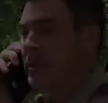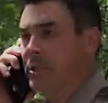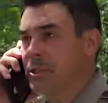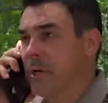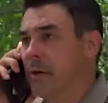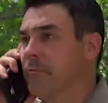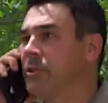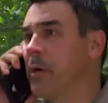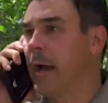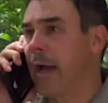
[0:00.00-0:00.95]
is Sheriff Joe
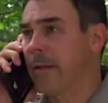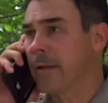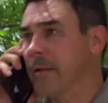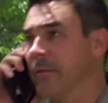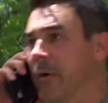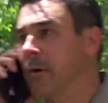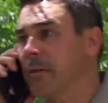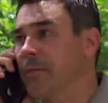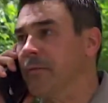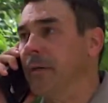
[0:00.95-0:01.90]
Haladin of
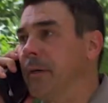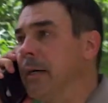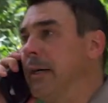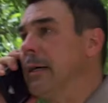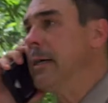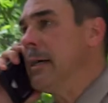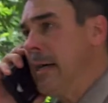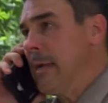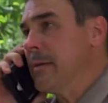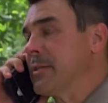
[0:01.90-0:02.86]
Arlettsville.
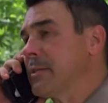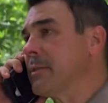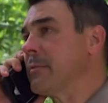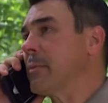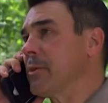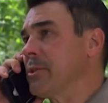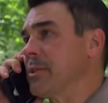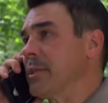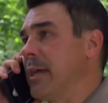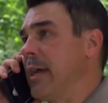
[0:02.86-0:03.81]
This is an emergency.
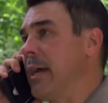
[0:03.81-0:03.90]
